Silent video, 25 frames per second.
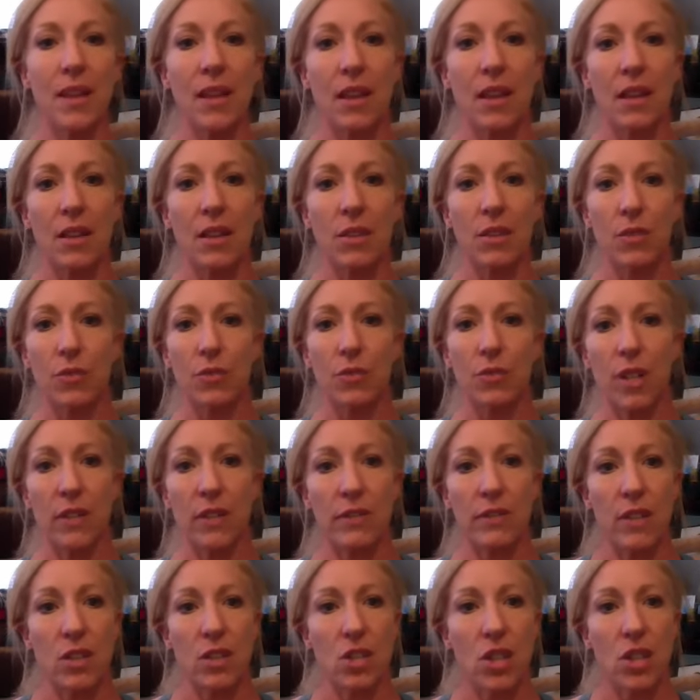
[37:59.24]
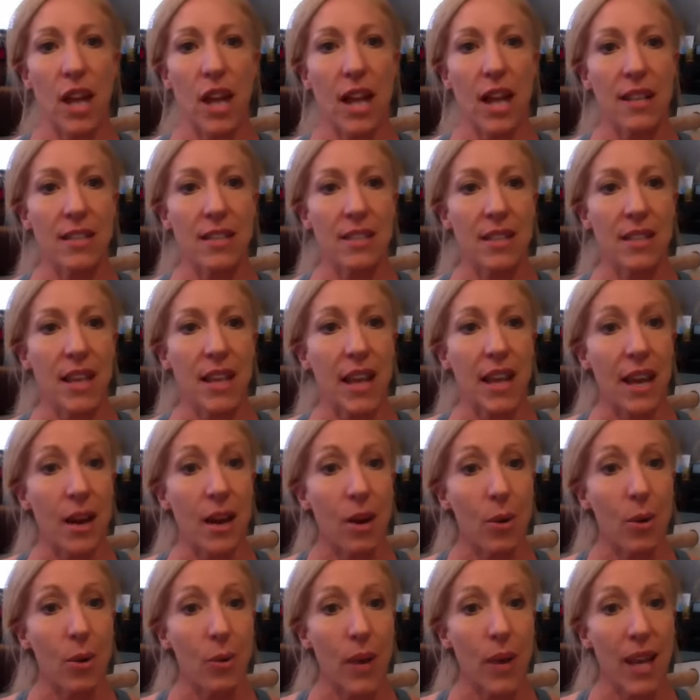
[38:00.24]
the front of the chest, the
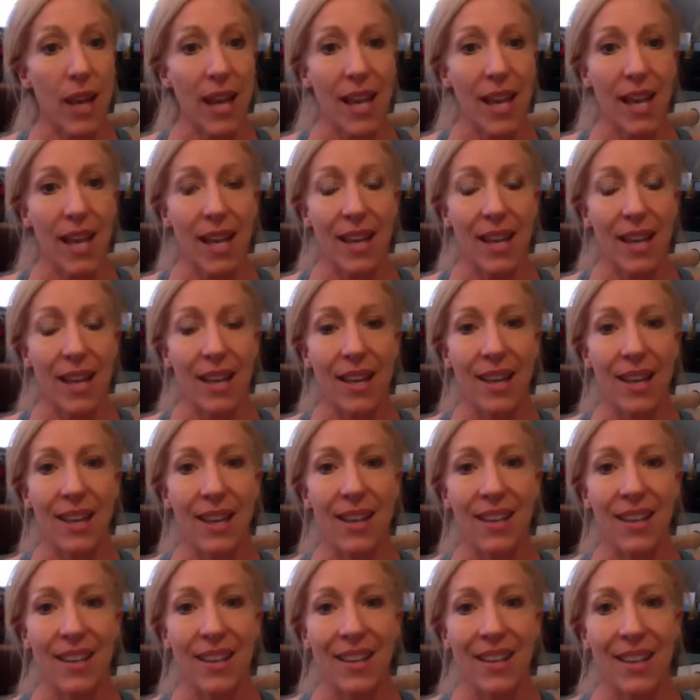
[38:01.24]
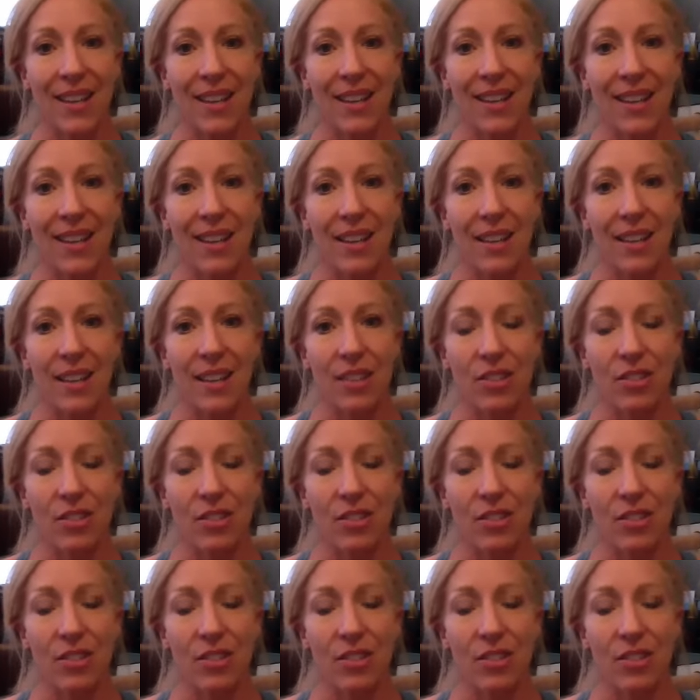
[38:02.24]
airway, your